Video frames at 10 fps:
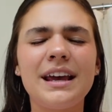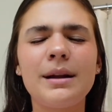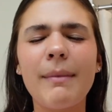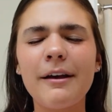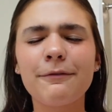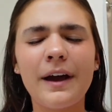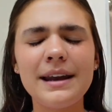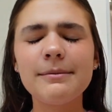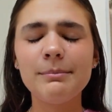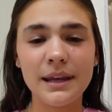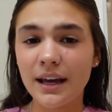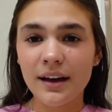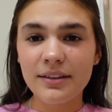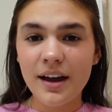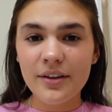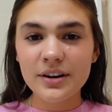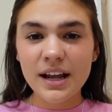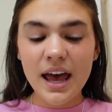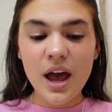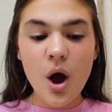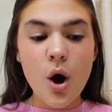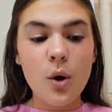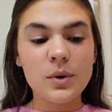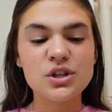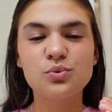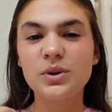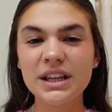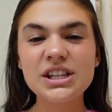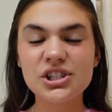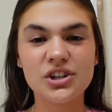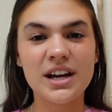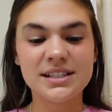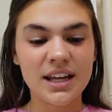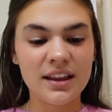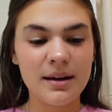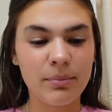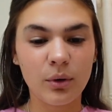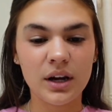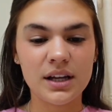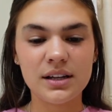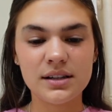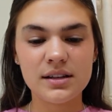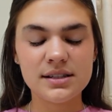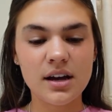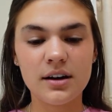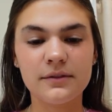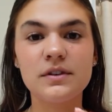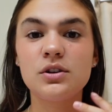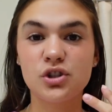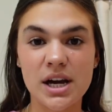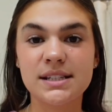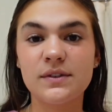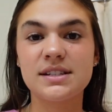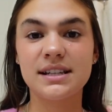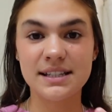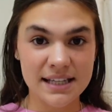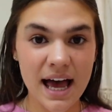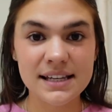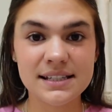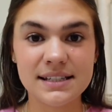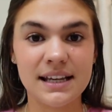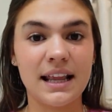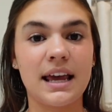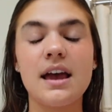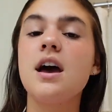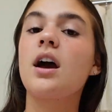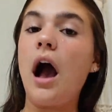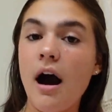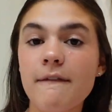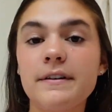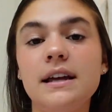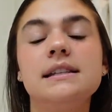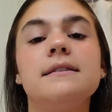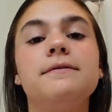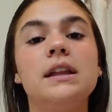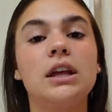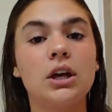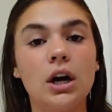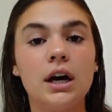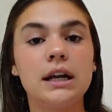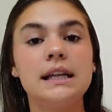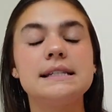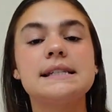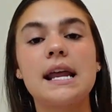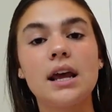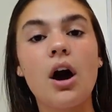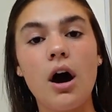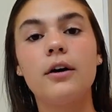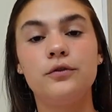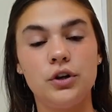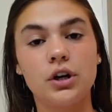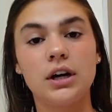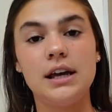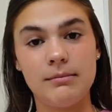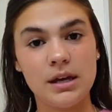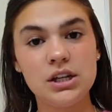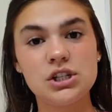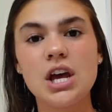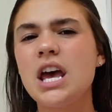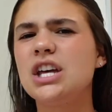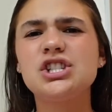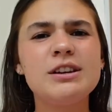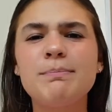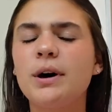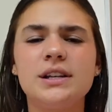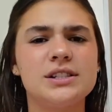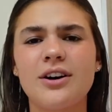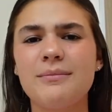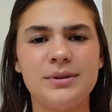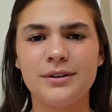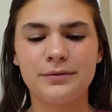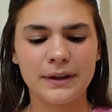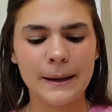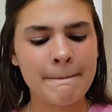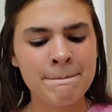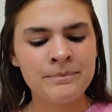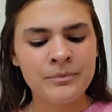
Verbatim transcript: And my friend Mia the other day was really stressing the importance of dress for success and like confidence and feeling good and setting off your image. And she put it so beautifully.